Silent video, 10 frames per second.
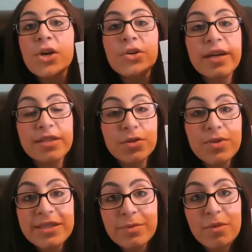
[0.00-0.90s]
You guys can
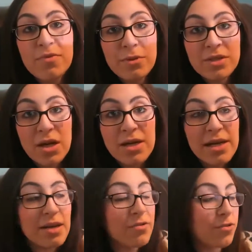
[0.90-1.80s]
read some reviews on
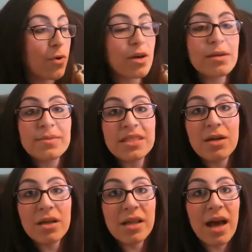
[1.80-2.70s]
it in forums and
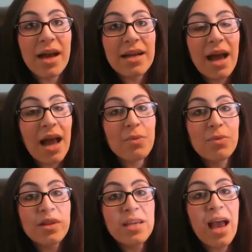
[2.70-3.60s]
online. I
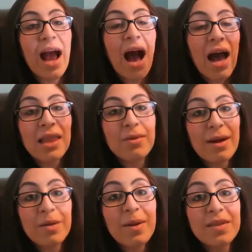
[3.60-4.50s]
highly
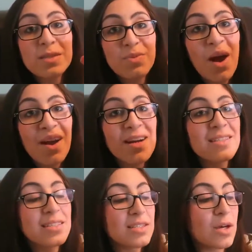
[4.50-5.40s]
recommend this
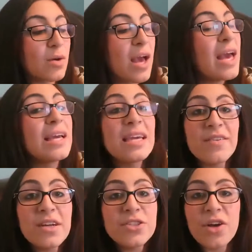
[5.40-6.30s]
product. So
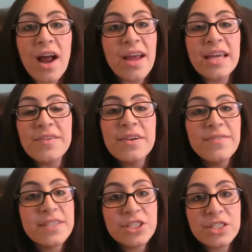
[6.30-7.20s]
give it a try, even
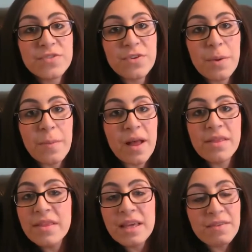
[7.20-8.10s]
if it's just for a
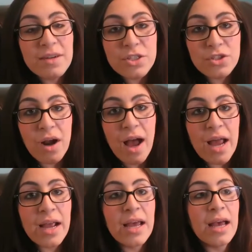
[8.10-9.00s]
month, give it a try.